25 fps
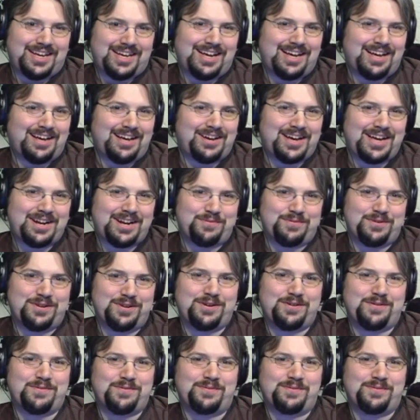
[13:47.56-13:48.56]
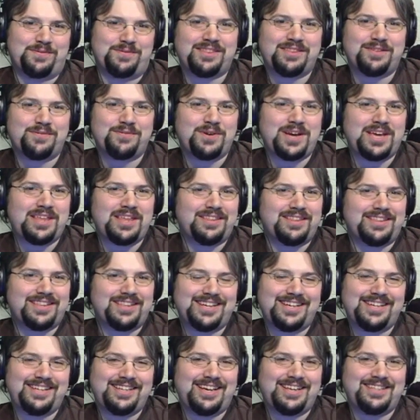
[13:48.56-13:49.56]
I don't know. The way
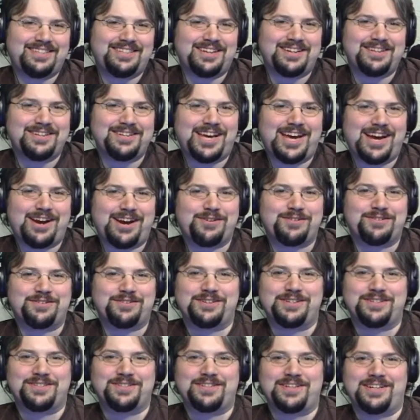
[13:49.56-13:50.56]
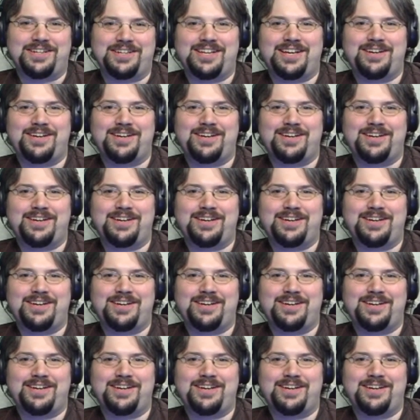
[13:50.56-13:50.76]
it's uncharacteristic.